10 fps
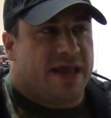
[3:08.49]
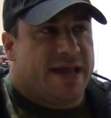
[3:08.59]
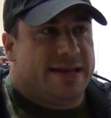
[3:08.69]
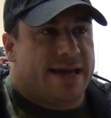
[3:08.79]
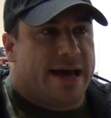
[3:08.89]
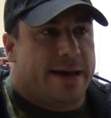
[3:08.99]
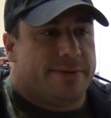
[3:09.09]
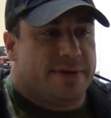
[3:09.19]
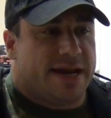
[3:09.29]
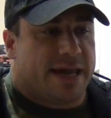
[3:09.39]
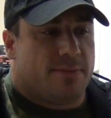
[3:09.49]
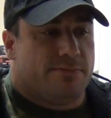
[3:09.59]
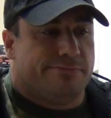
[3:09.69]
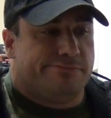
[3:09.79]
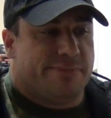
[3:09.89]
and I
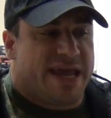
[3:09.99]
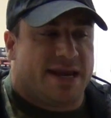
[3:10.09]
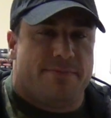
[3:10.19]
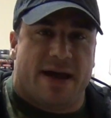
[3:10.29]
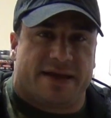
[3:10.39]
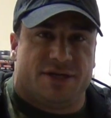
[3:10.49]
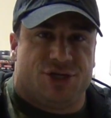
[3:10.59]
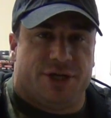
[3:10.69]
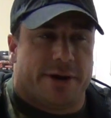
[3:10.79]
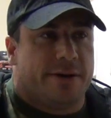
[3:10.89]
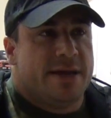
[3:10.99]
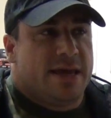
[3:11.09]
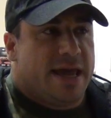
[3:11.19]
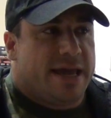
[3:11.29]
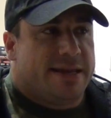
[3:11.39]
can make an impact this year
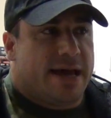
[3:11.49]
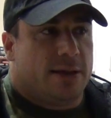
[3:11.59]
and